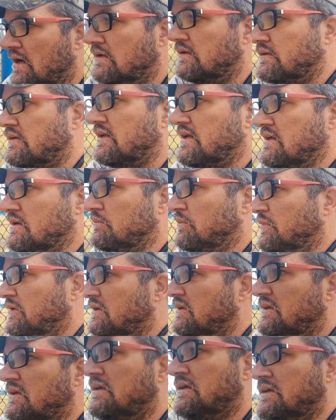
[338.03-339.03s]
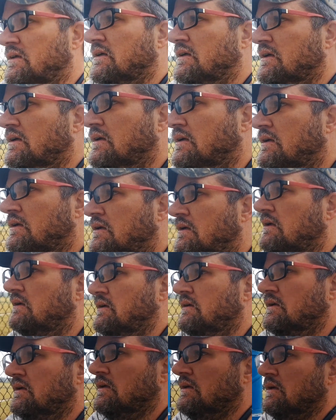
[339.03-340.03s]
And I'm telling you,
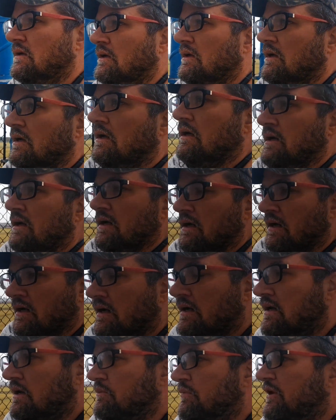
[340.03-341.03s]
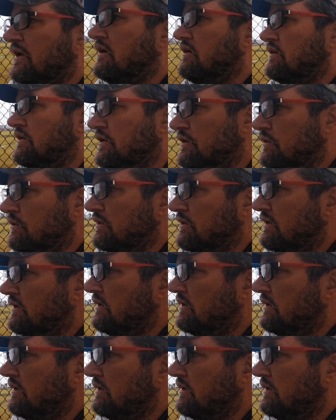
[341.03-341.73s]
if you're not, the